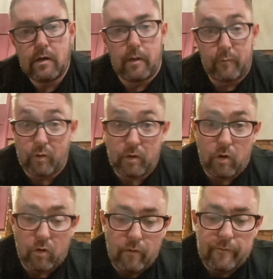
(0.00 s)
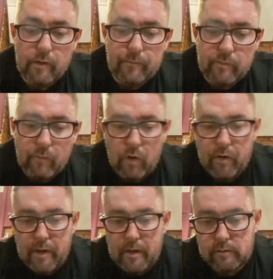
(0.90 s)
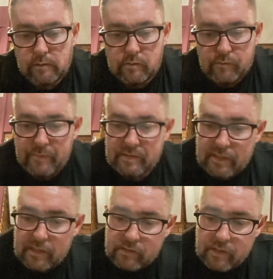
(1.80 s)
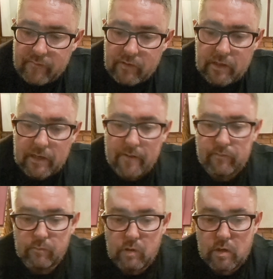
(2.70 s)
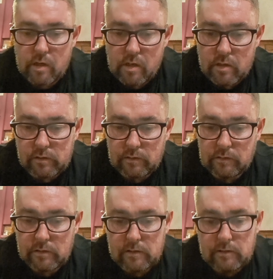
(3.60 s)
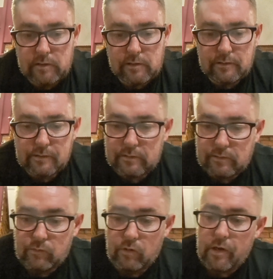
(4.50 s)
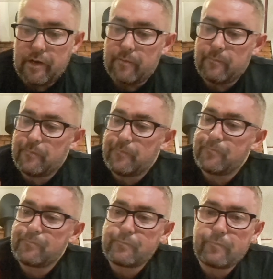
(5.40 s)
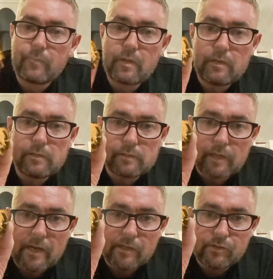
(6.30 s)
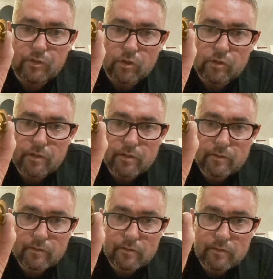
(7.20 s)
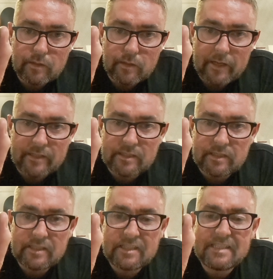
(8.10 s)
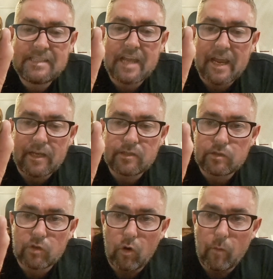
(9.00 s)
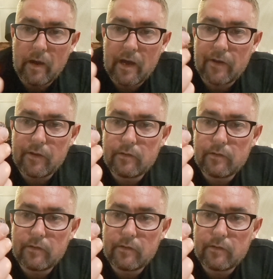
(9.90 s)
I'm going to call over to him tomorrow night. I was busy this evening and after work. Right. That is just, it stinks so bad.